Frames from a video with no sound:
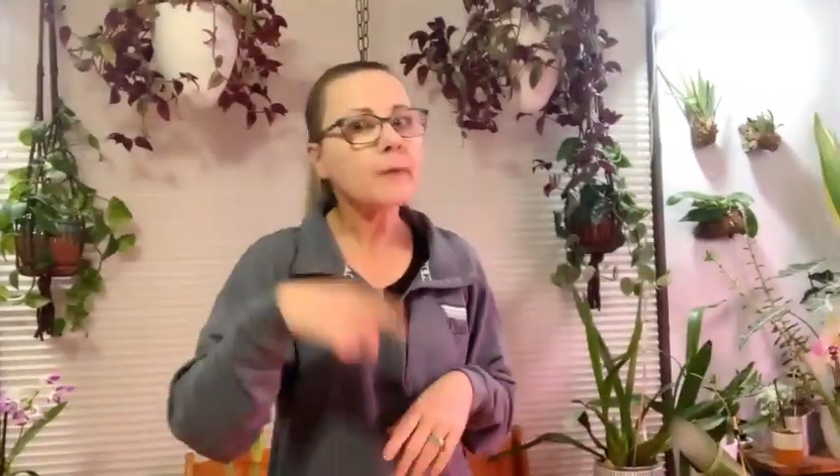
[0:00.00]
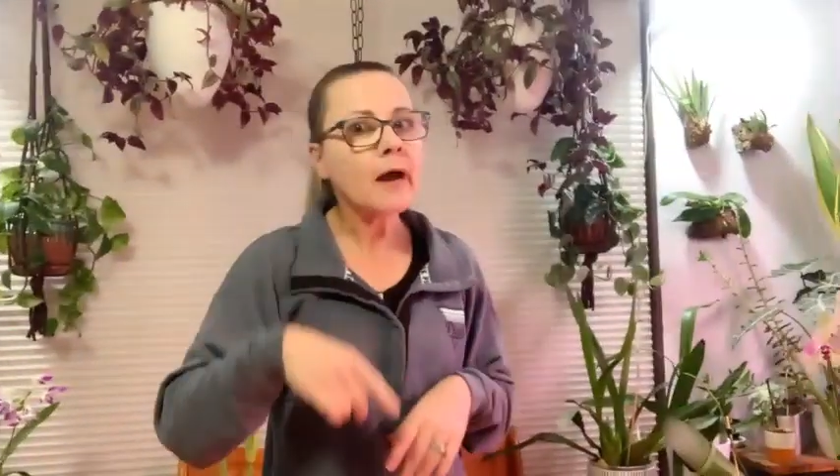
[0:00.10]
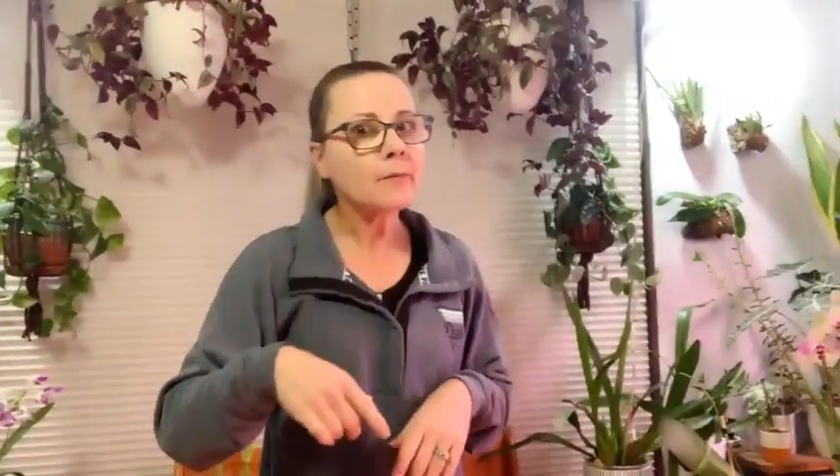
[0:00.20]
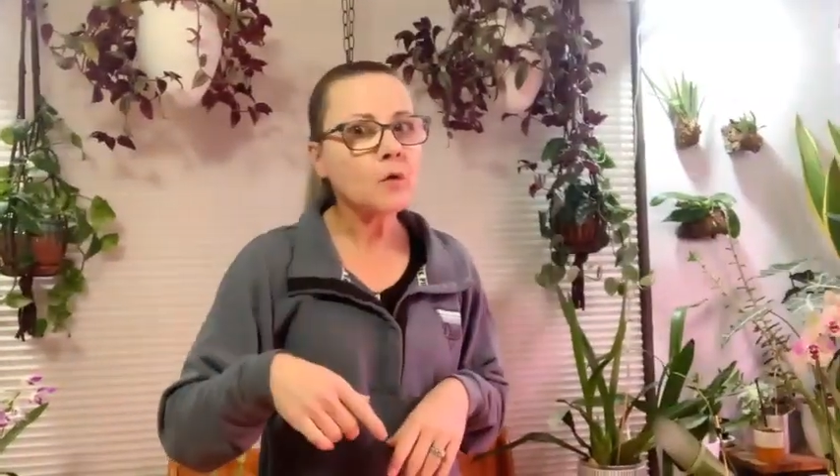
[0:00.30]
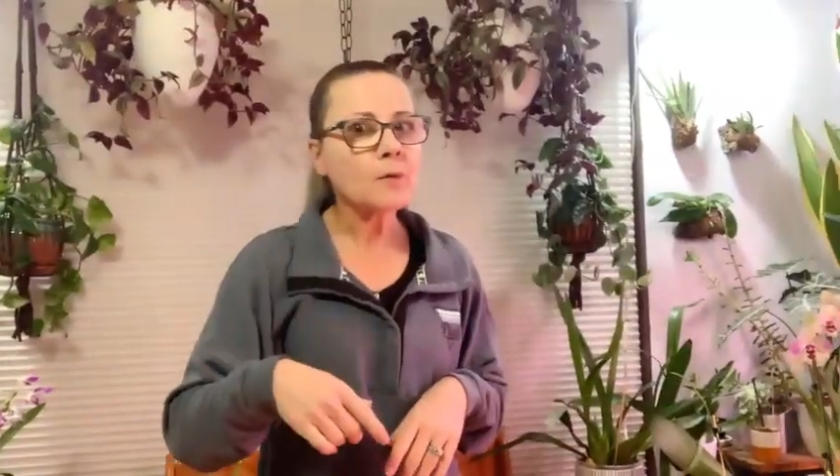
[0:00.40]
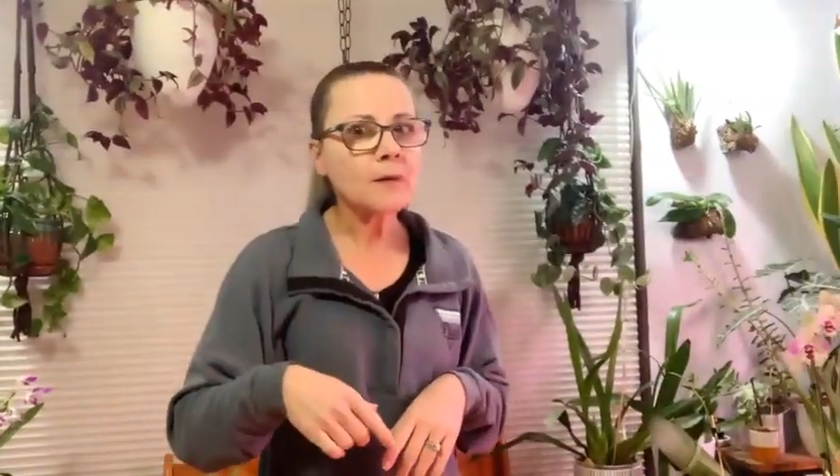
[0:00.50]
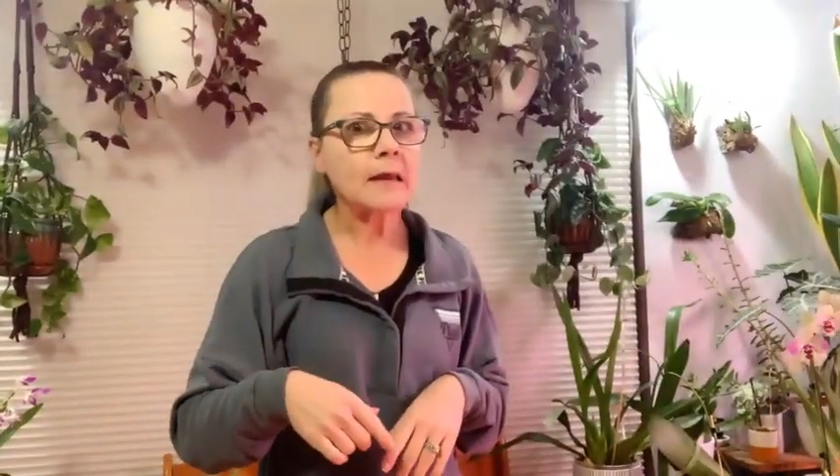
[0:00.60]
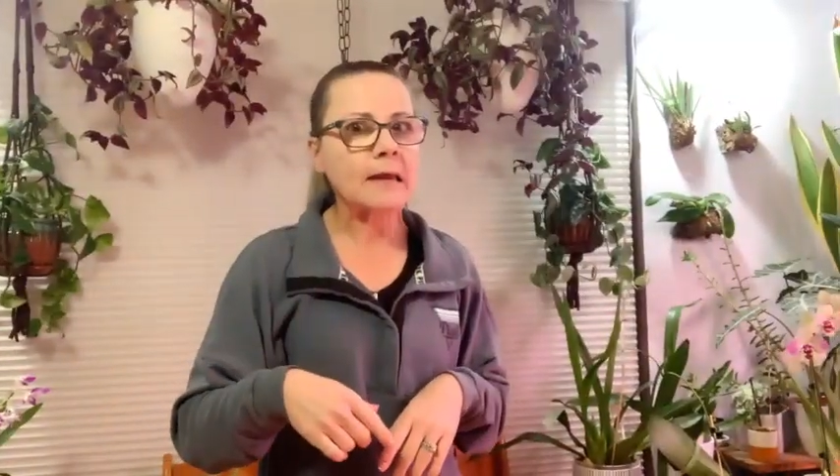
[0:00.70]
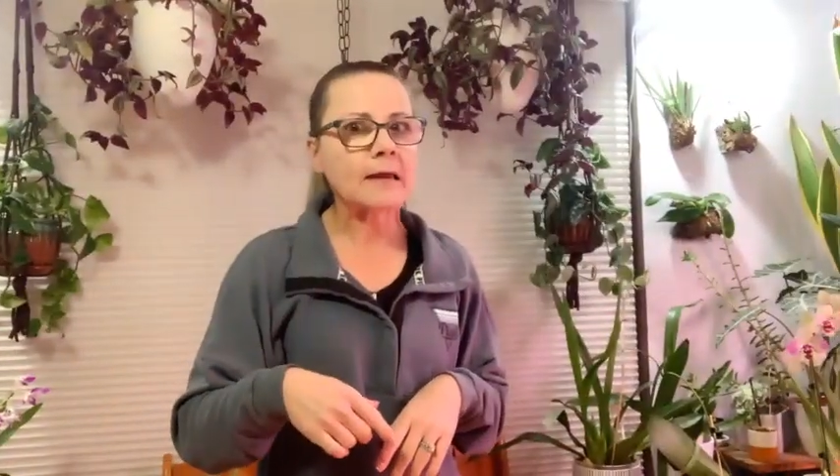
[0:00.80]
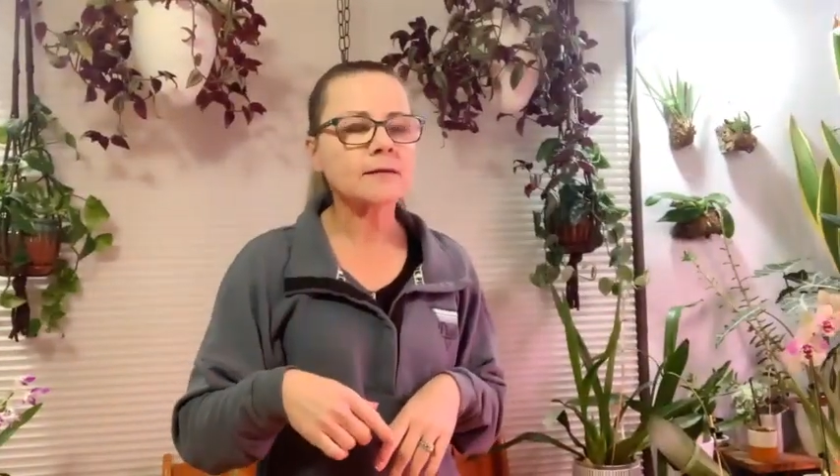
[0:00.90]
buy more
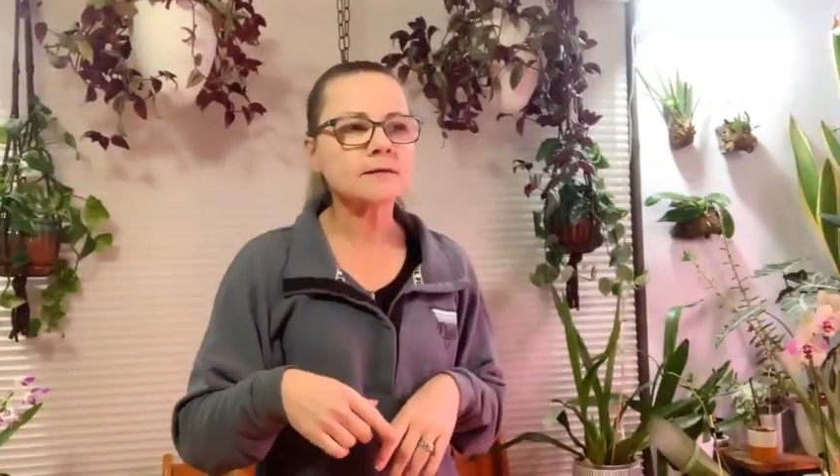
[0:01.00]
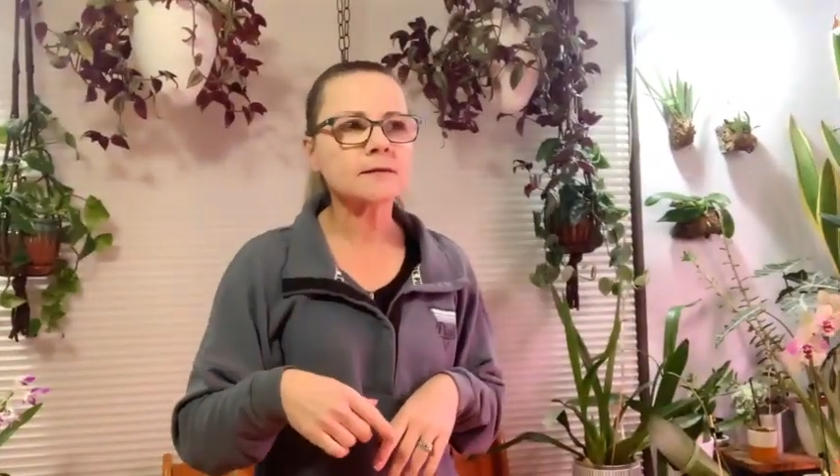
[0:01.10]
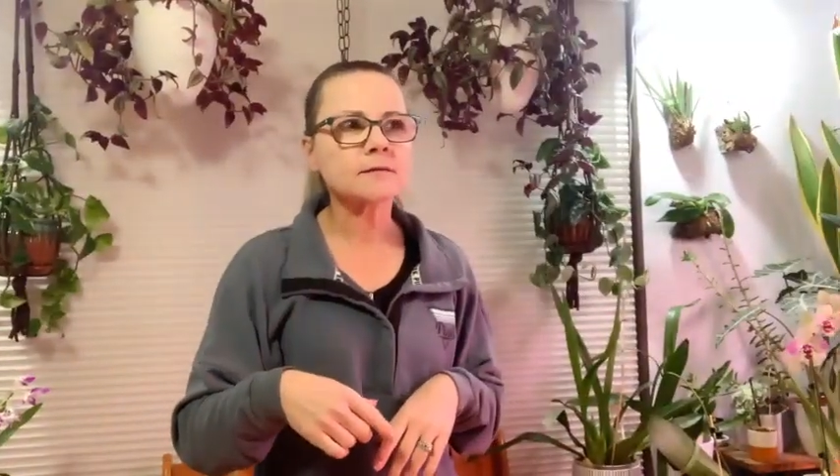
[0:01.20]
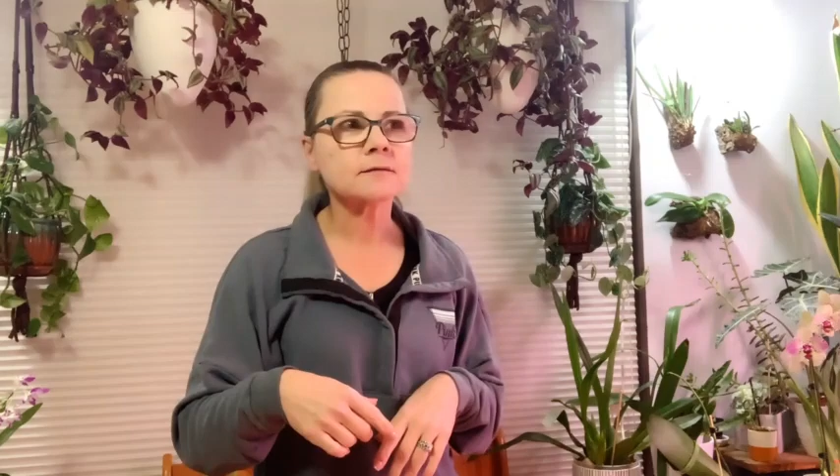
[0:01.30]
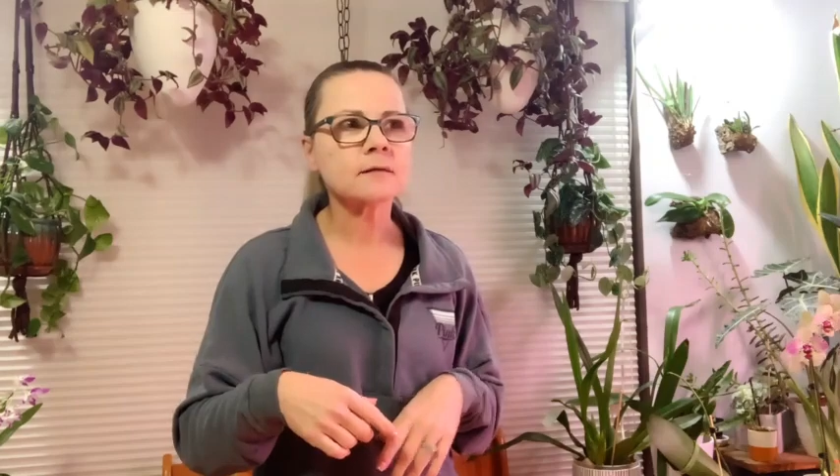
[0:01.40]
plants.